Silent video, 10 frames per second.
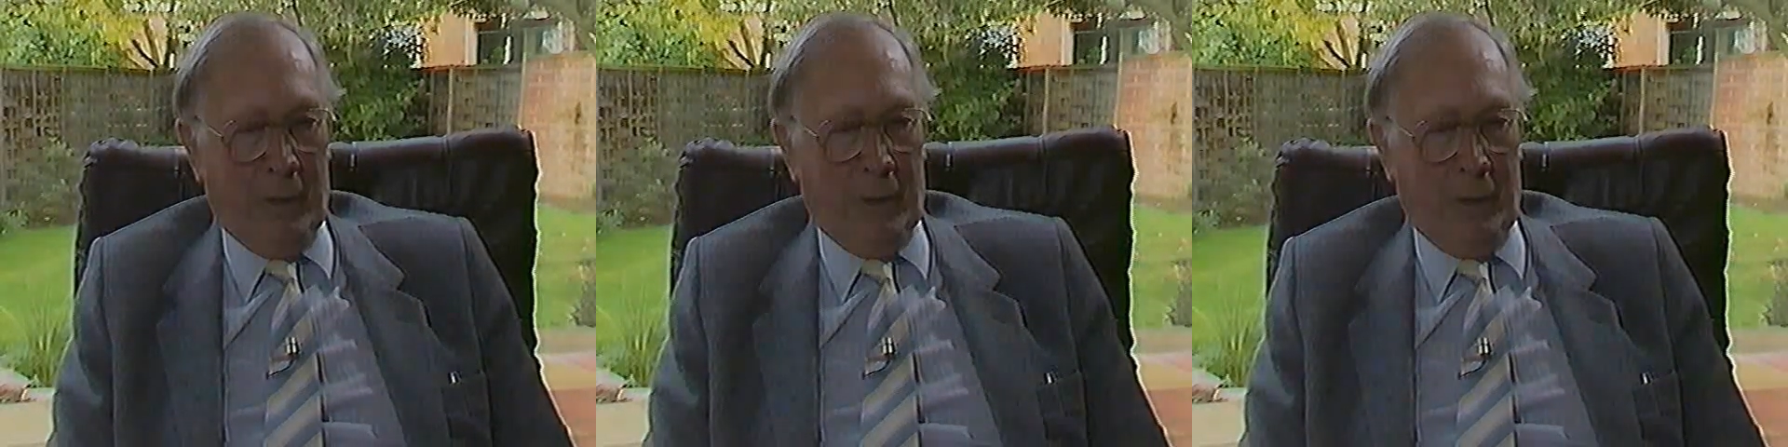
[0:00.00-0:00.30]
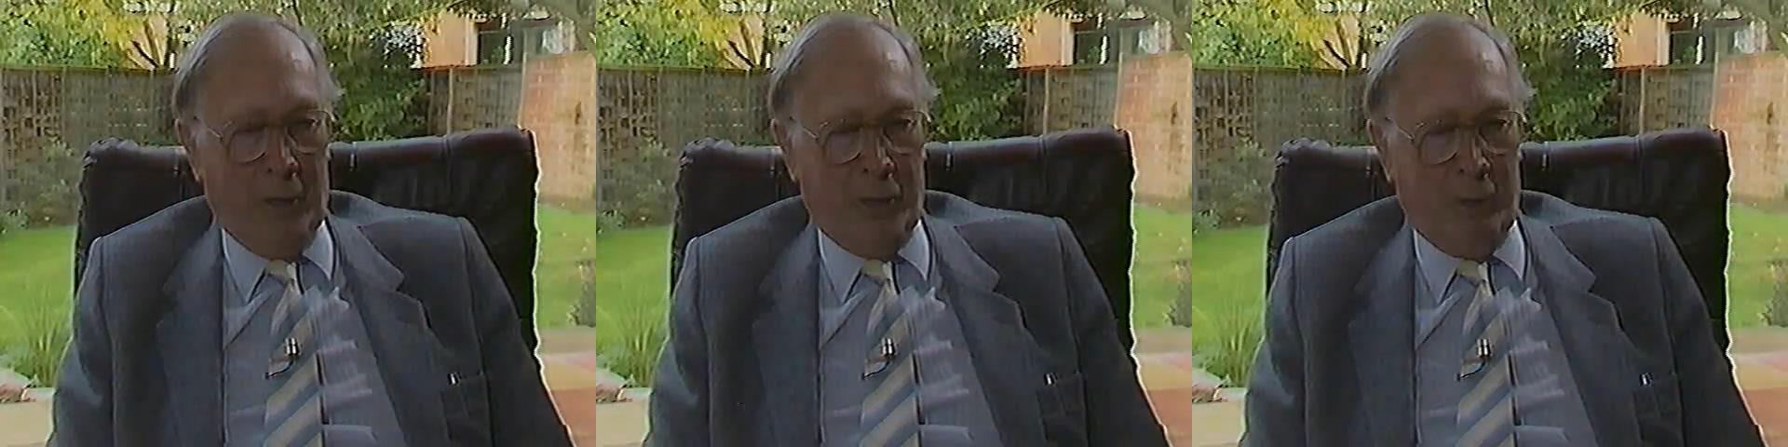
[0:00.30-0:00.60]

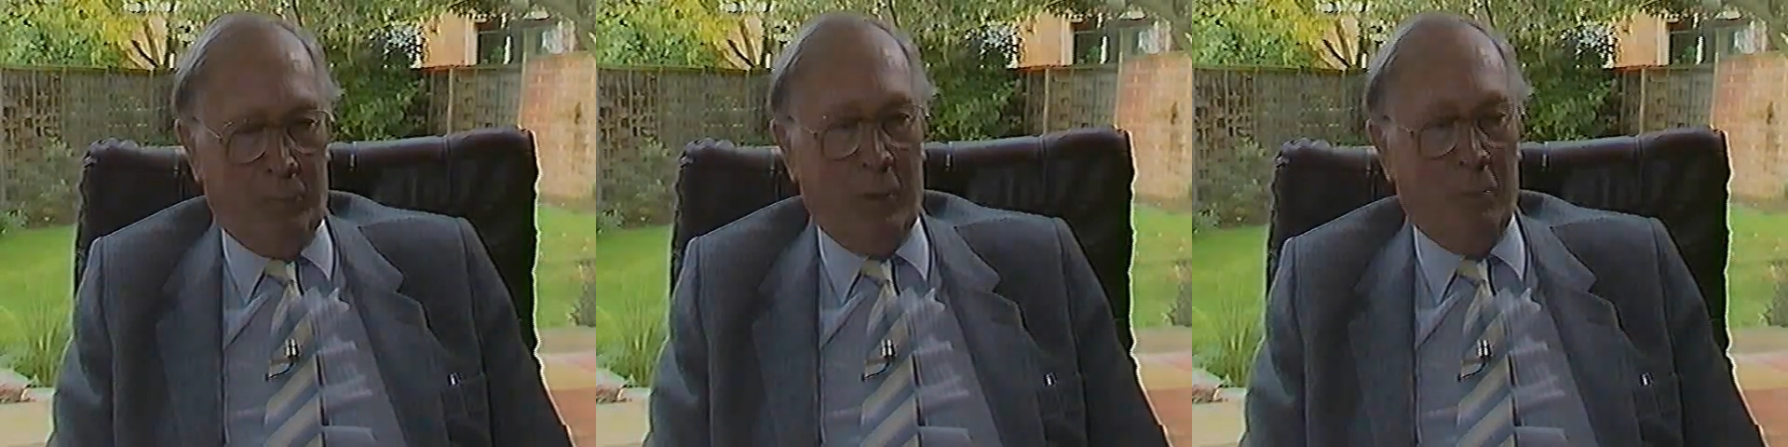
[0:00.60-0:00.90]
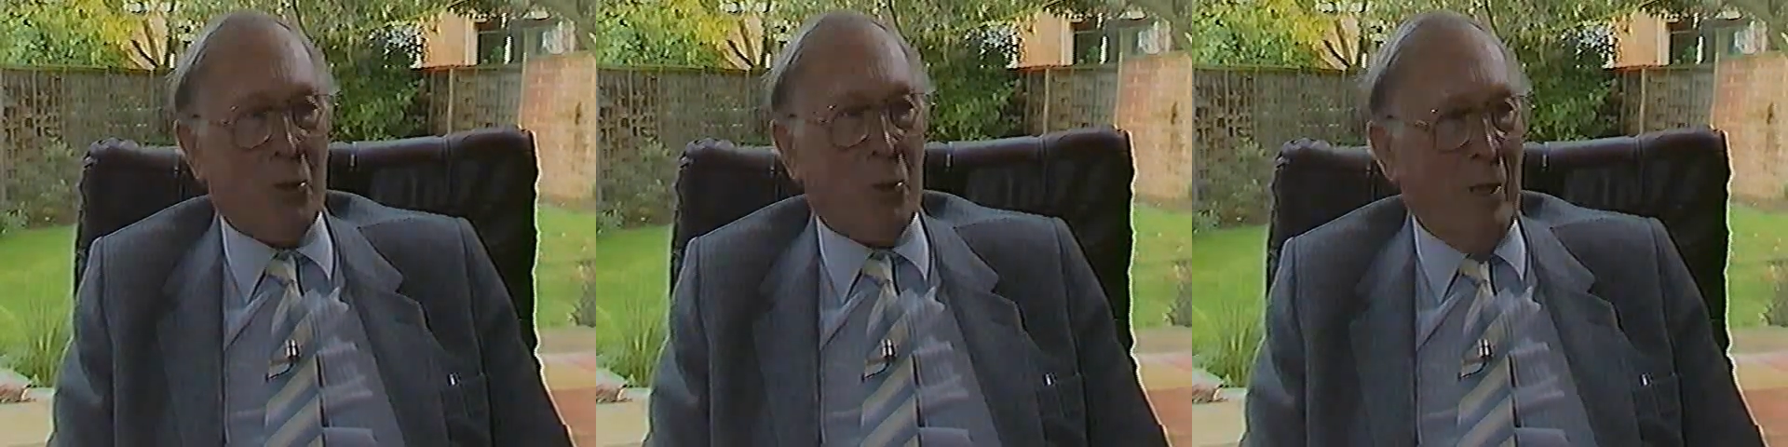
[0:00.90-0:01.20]
And I said, well, I
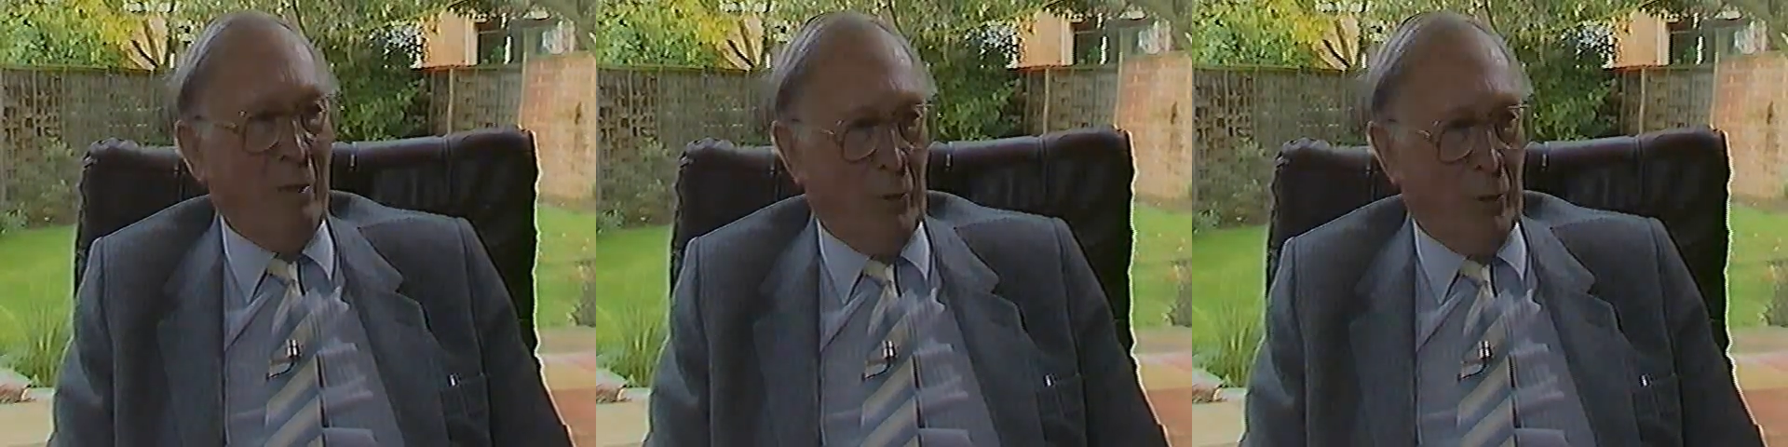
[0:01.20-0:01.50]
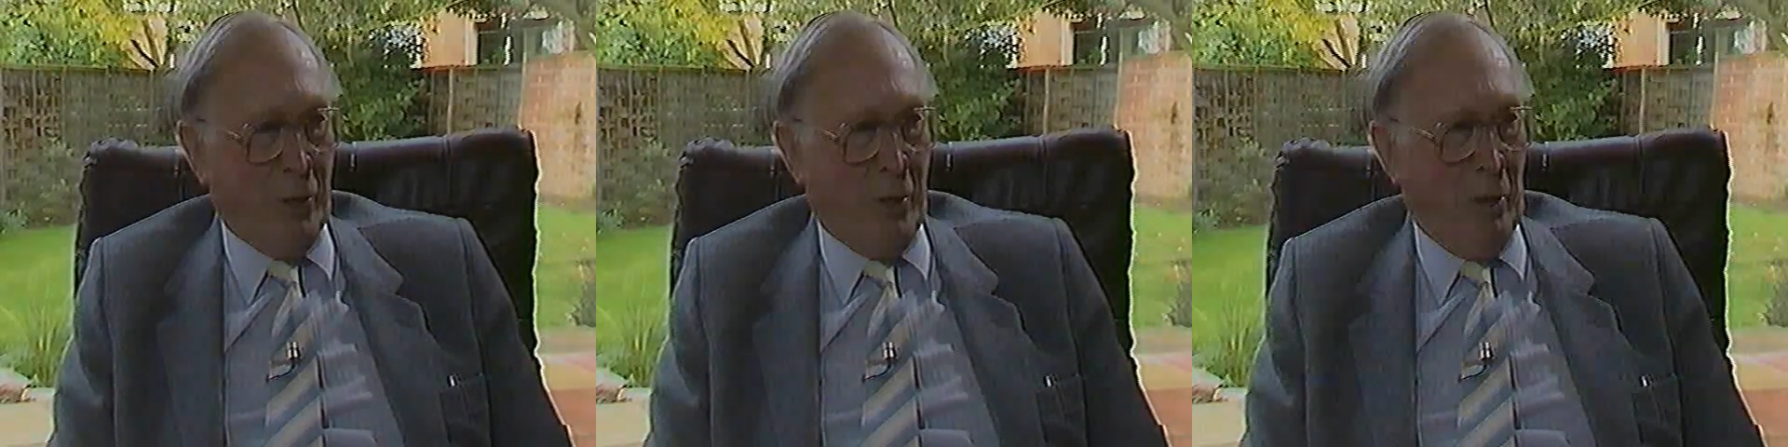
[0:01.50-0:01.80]
must go and have a look
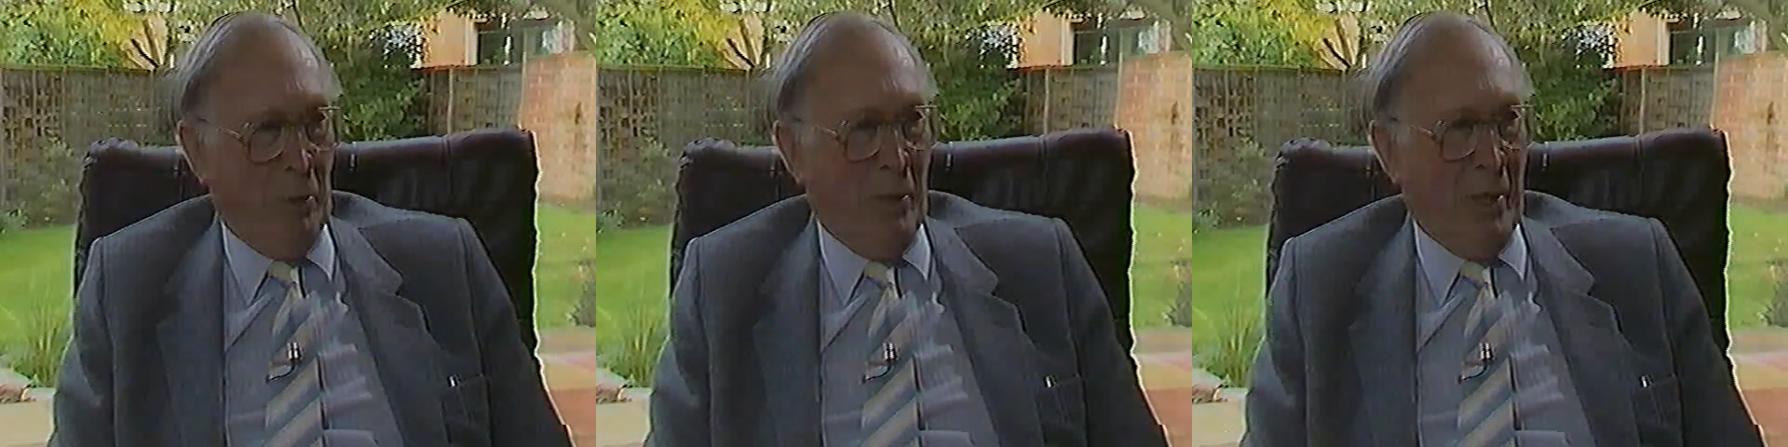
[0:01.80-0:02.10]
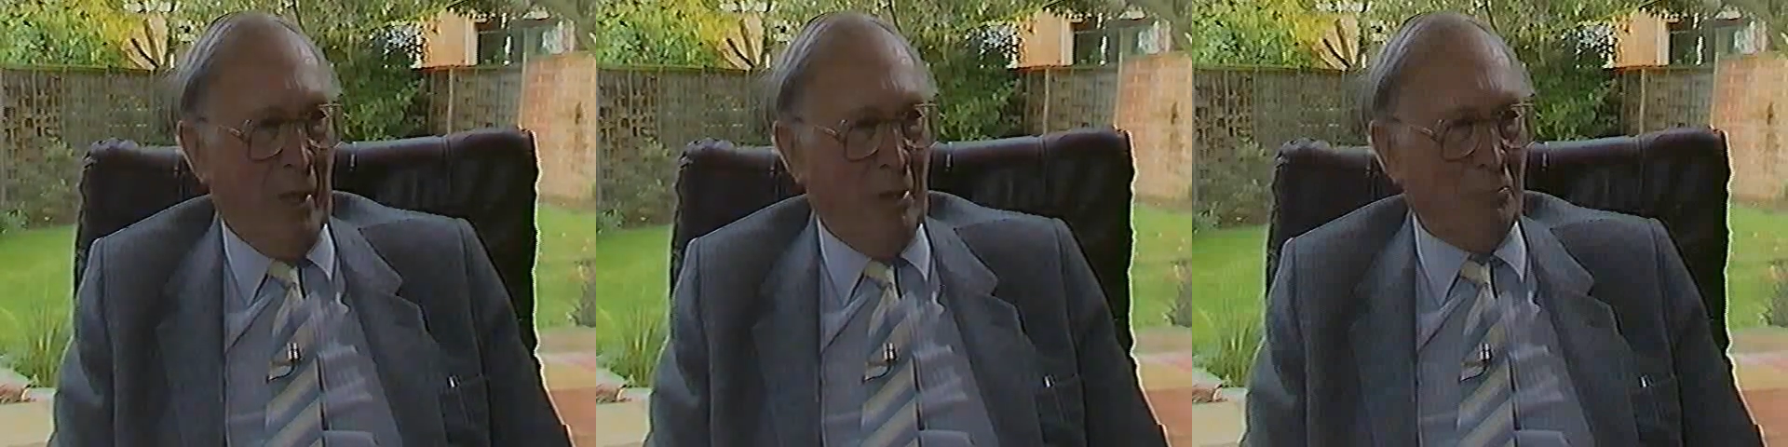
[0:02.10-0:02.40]
at this Colin Bell.